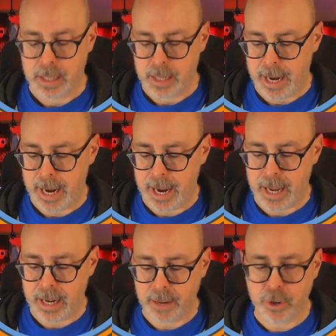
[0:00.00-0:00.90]

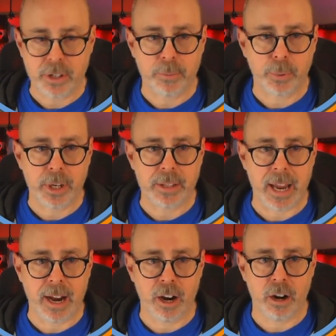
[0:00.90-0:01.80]
and I'm going to print the
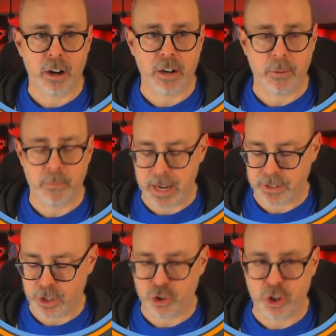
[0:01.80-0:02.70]
error
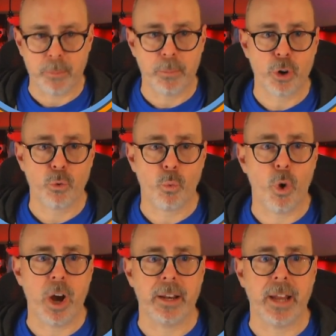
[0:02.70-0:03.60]
message number
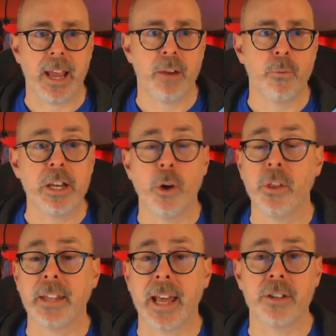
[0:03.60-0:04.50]
one. And we know
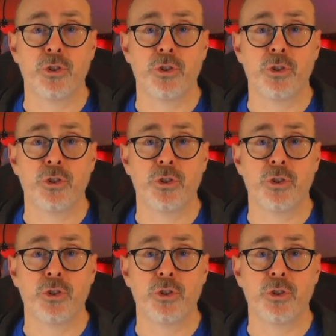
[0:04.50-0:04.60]
that that is